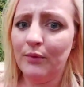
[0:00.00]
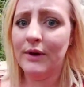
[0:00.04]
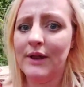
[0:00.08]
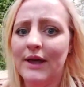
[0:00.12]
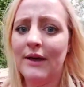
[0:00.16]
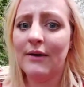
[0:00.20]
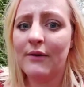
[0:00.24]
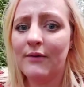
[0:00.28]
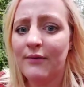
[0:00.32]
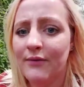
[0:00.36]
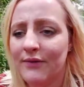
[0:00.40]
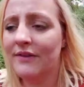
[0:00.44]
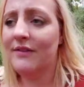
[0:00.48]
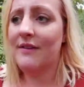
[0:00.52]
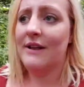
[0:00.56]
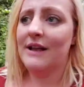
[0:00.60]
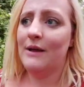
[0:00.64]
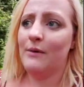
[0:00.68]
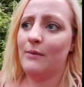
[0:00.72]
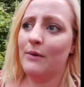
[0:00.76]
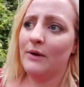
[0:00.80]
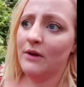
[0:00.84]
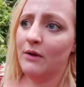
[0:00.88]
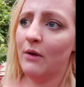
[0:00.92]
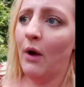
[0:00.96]
Now obviously
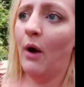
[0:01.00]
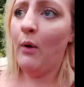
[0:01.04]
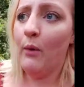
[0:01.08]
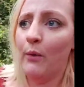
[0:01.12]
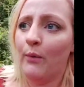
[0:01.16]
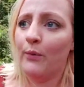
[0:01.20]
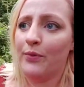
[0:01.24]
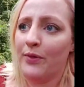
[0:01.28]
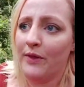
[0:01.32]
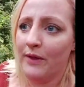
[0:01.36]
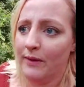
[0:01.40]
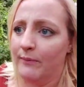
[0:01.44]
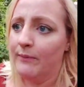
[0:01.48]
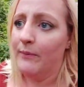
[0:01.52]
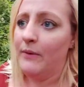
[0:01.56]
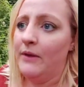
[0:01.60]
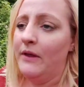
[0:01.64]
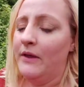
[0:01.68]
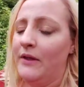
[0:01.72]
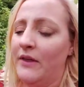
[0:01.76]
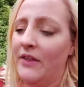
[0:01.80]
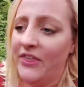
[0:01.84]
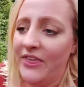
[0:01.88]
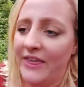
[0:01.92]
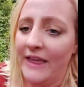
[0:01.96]
when you hold them
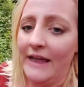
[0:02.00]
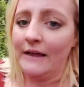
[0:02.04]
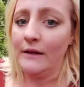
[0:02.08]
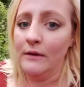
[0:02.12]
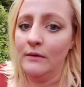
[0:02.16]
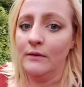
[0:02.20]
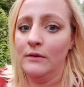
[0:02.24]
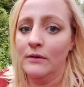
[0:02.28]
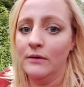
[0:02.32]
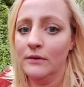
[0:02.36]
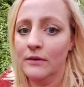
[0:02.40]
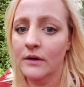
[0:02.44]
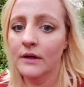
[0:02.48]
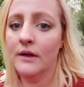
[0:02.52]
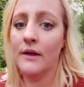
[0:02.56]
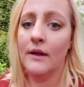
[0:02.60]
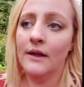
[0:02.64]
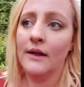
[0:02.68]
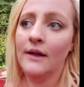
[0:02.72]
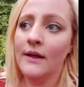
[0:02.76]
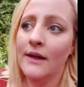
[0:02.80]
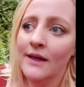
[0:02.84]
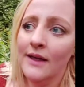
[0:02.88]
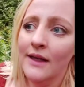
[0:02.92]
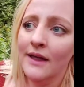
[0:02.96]
you think,
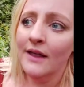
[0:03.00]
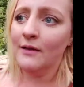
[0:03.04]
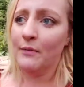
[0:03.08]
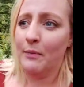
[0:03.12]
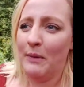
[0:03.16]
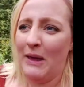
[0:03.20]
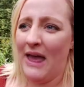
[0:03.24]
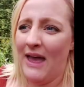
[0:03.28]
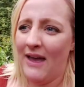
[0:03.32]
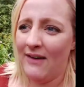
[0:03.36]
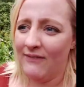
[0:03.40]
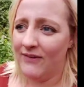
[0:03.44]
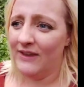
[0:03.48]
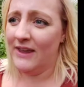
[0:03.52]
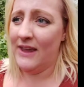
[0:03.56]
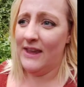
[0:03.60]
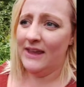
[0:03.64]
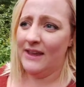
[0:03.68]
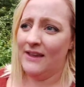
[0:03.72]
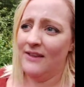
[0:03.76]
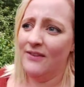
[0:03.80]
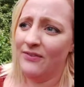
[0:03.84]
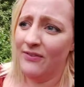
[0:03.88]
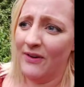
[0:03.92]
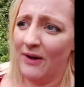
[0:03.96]
it's a bit
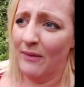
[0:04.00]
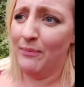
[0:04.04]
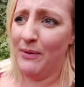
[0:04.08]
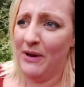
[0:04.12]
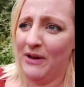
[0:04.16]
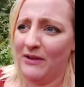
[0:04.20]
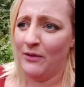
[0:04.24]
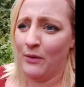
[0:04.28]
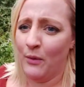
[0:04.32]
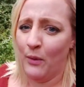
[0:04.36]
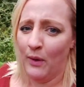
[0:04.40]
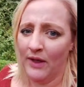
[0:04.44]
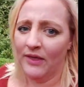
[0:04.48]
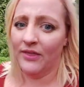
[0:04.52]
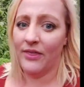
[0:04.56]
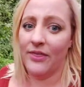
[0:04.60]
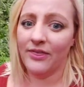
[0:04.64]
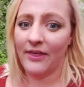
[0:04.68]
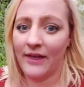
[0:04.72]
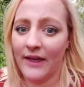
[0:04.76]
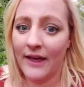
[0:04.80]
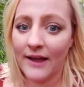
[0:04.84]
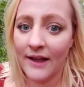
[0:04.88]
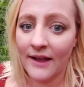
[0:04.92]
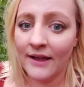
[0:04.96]
heavy, fabric's quite
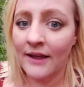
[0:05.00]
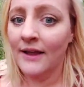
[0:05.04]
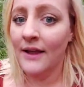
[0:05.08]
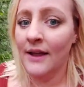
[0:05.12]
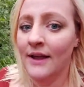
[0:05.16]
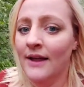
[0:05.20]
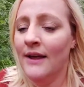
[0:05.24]
thick.